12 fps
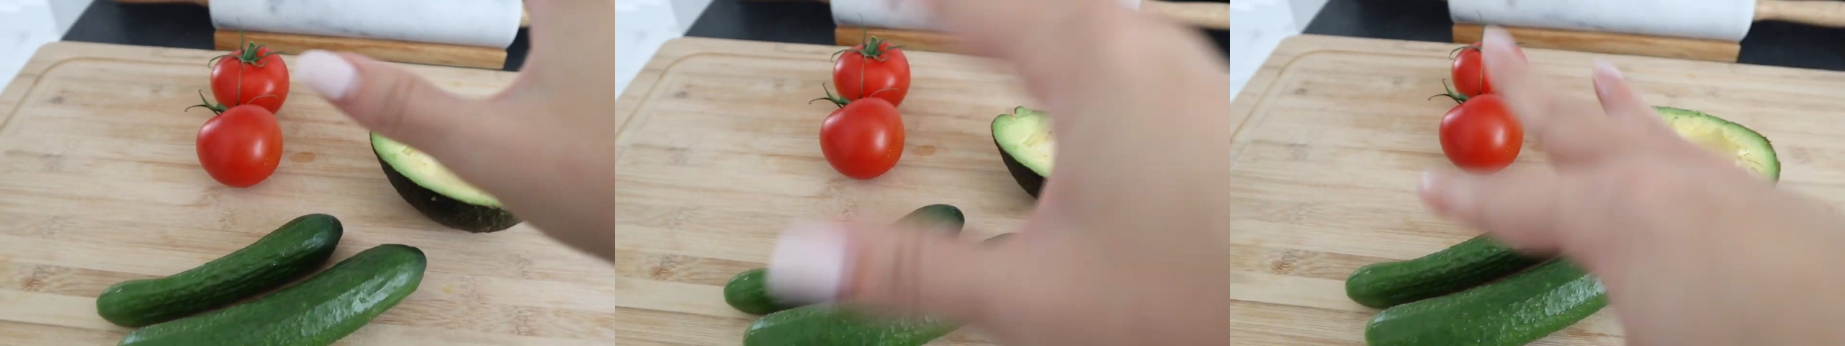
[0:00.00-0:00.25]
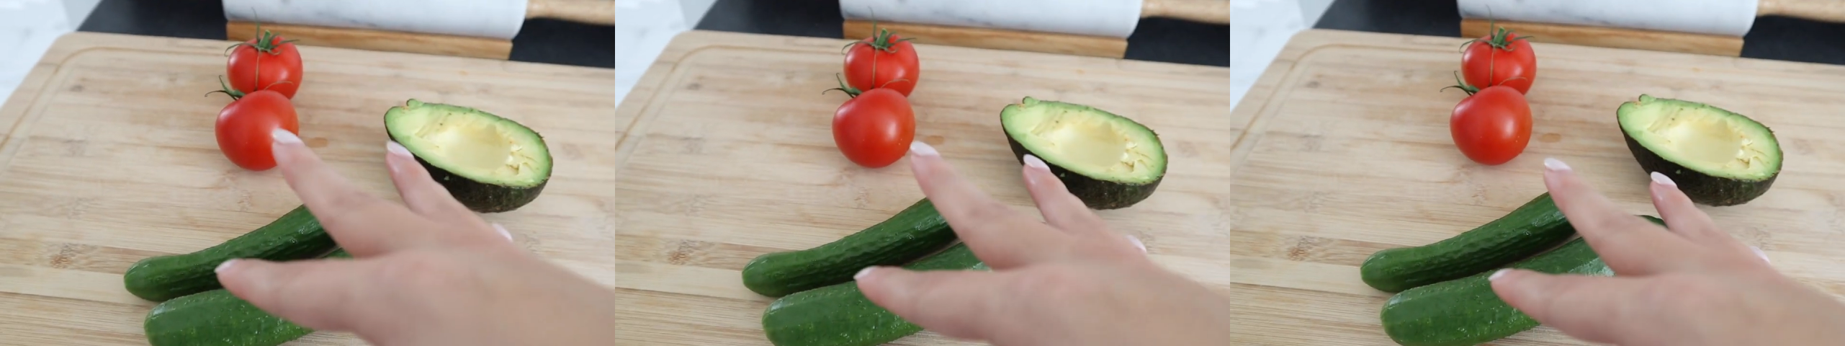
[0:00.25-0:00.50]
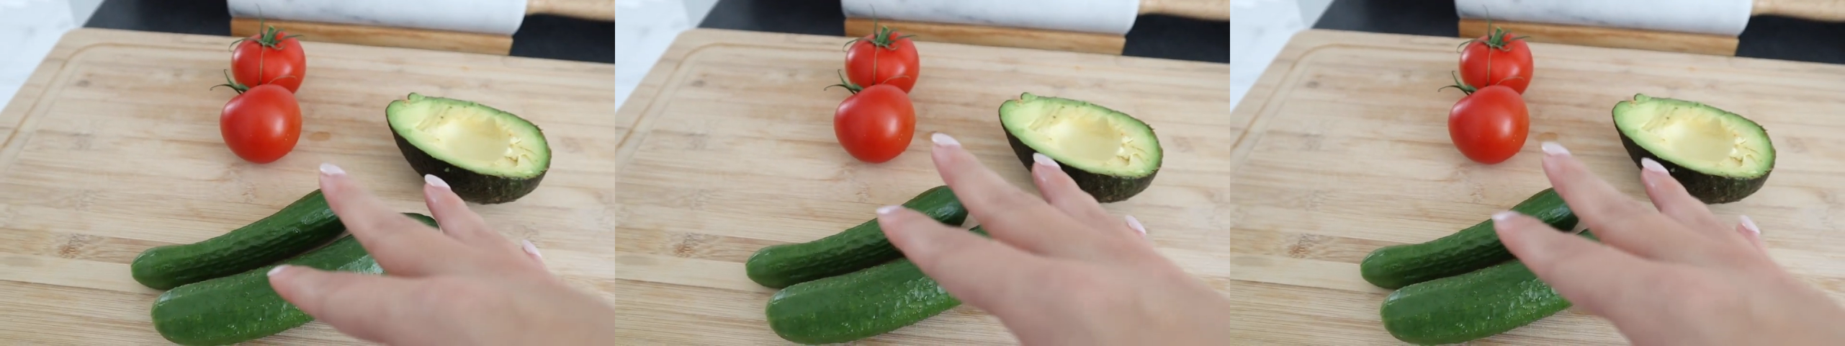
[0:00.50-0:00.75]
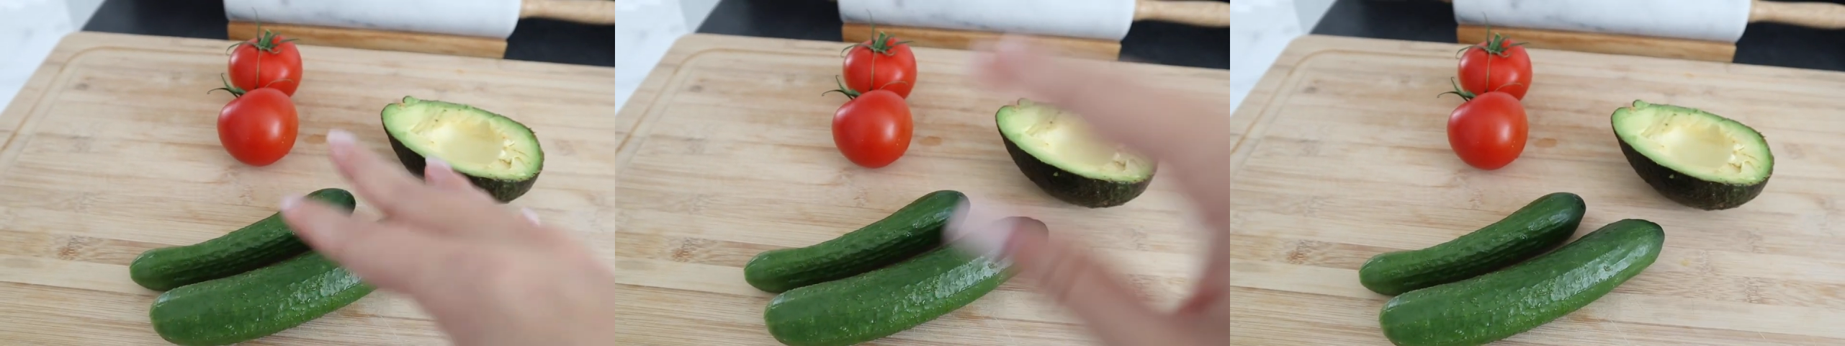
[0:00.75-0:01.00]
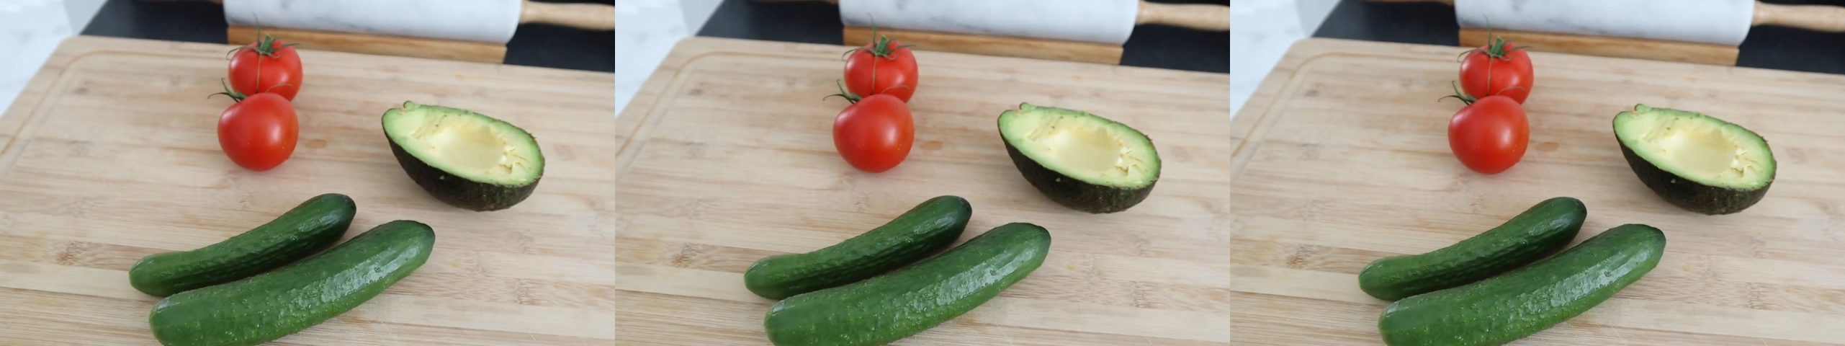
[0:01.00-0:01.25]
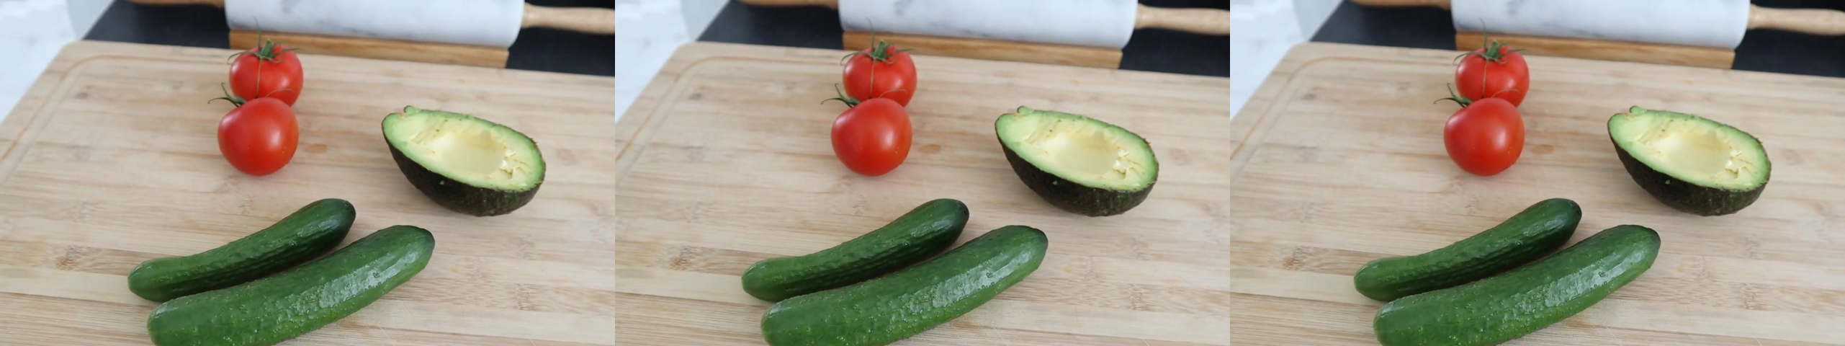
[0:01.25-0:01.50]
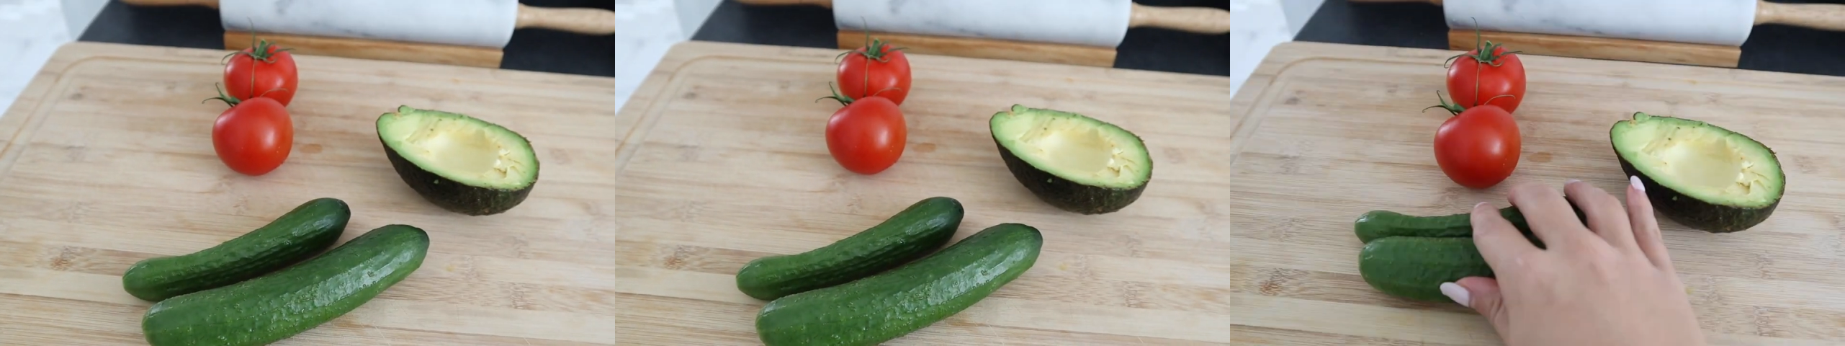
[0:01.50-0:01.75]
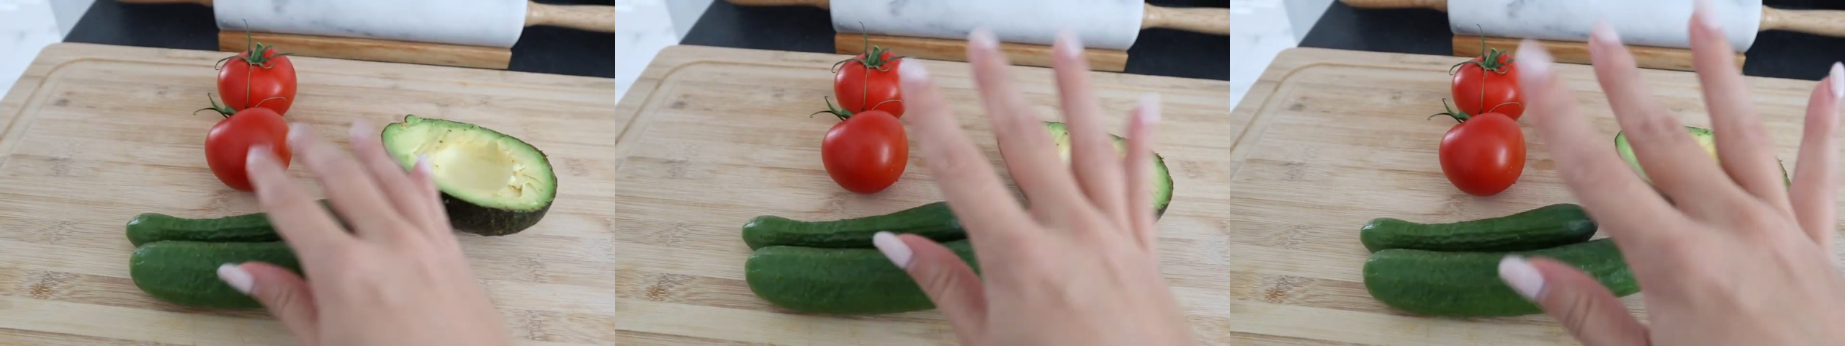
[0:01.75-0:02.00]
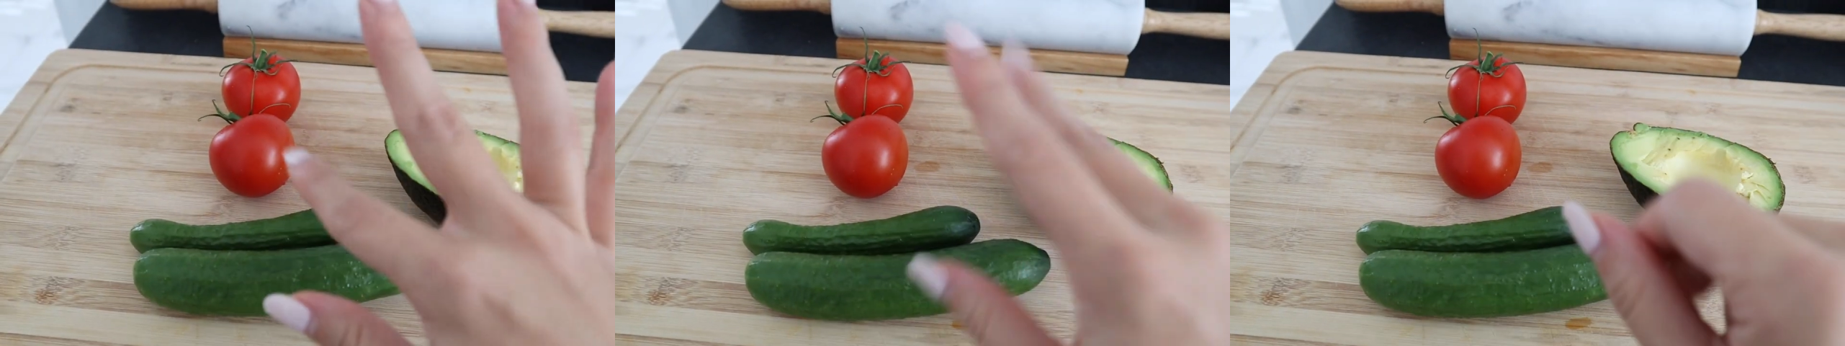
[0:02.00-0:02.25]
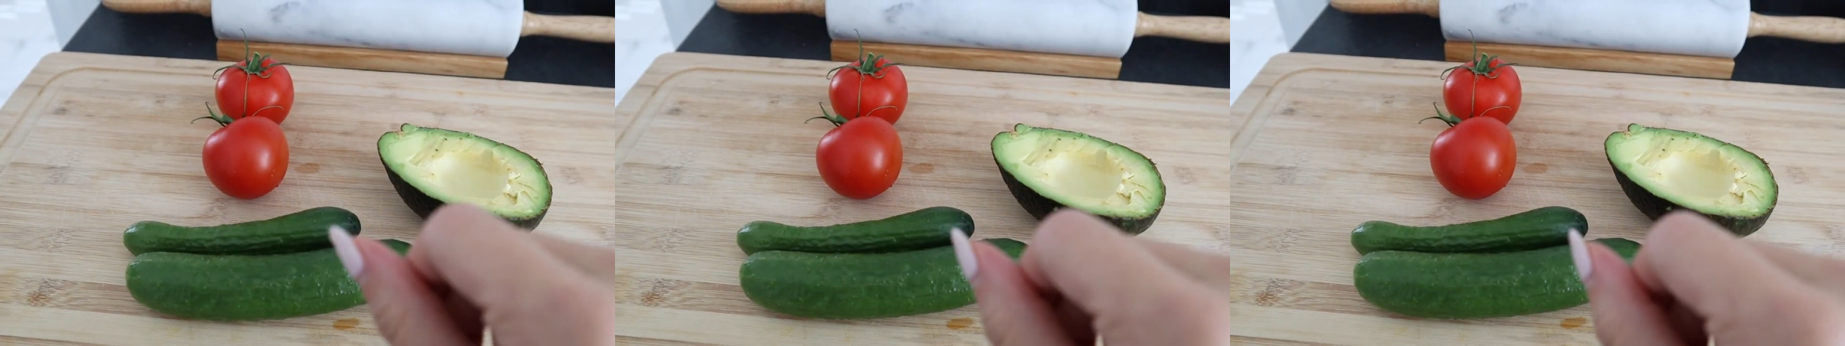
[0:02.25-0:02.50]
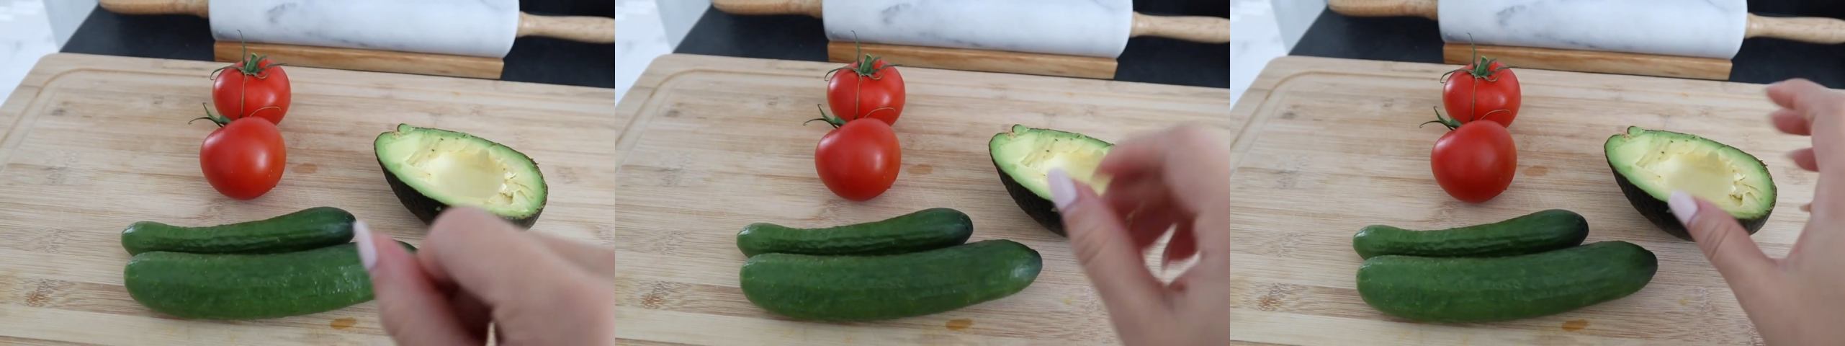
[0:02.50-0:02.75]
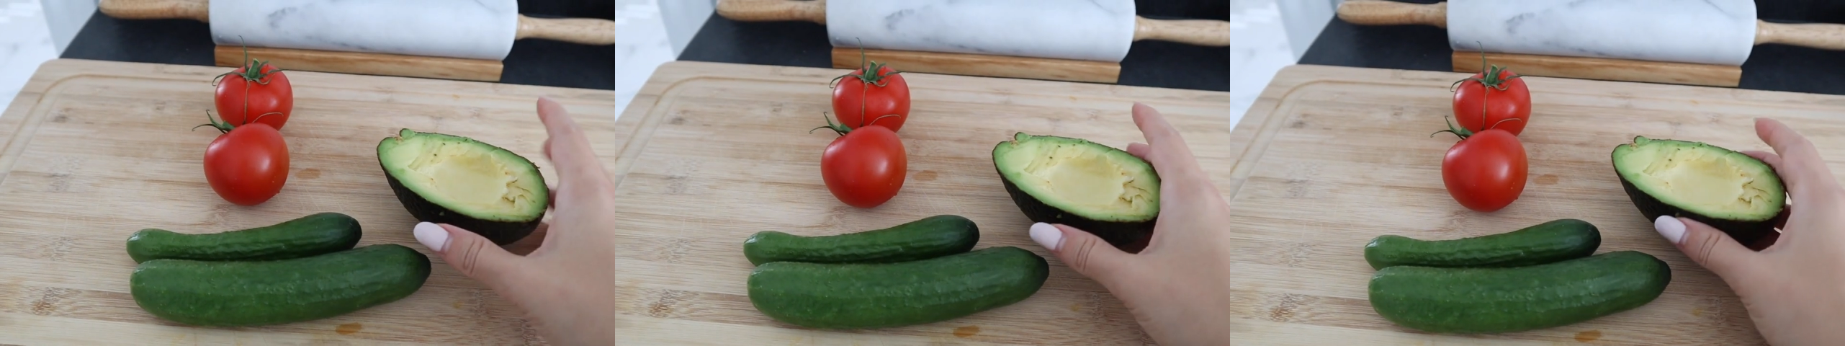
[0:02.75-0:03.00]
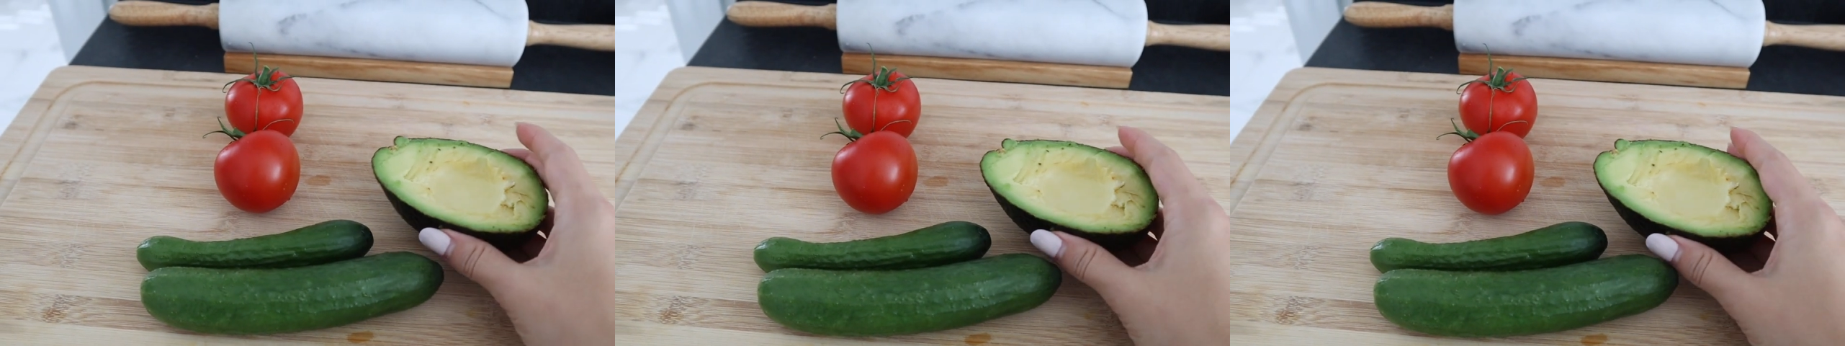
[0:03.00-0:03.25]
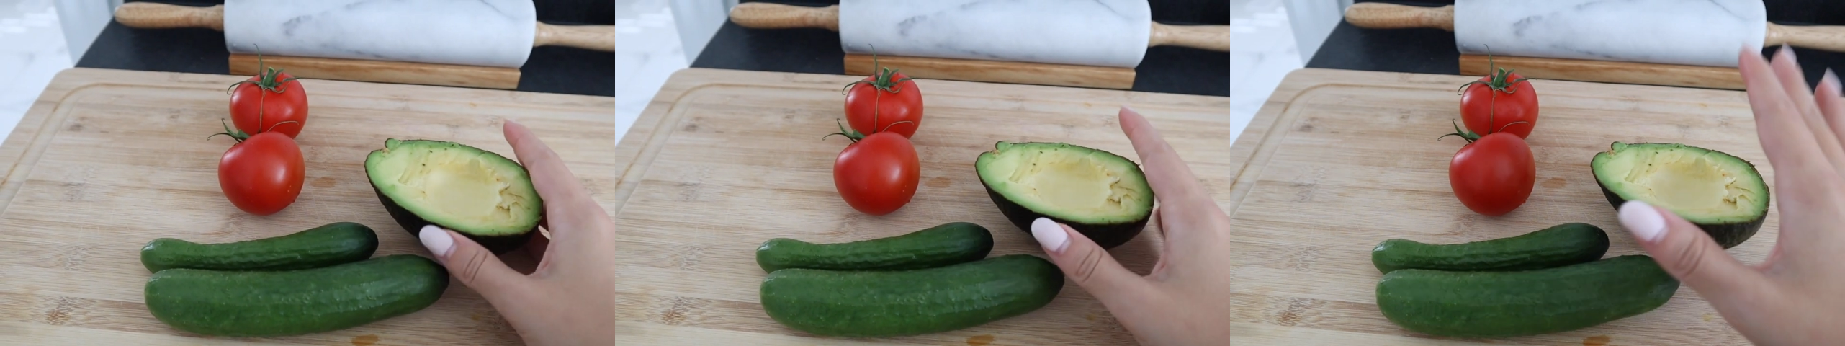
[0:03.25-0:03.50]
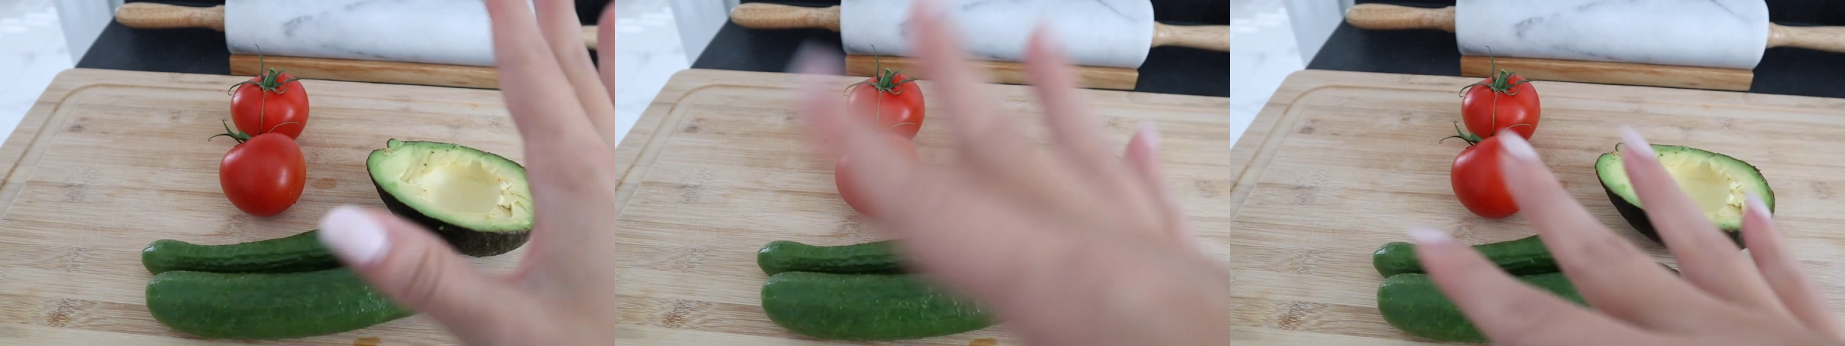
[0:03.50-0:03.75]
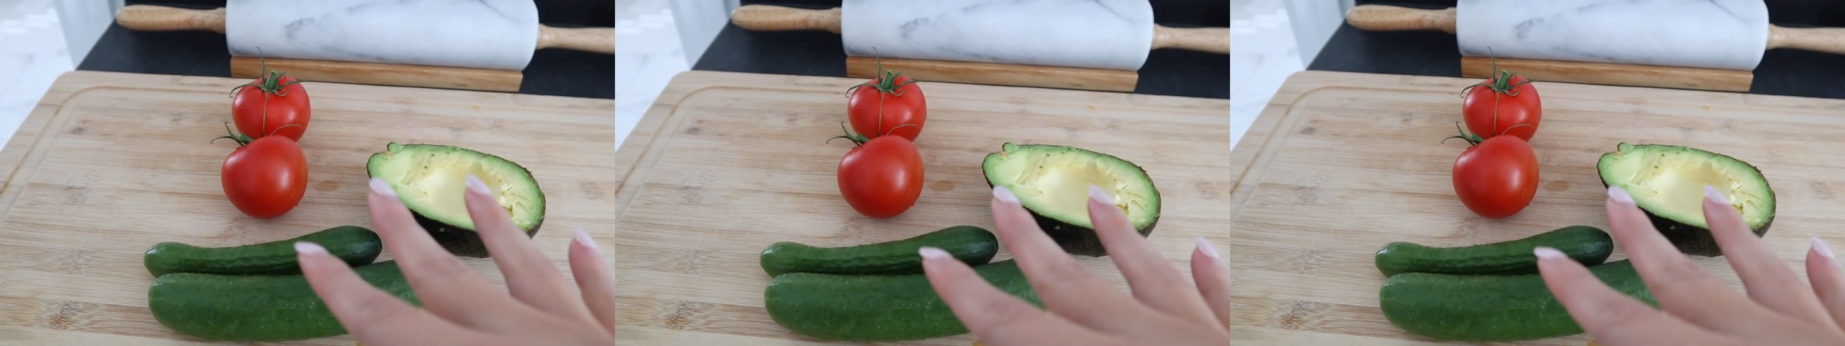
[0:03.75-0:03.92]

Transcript: Nobody's mouth can be seen.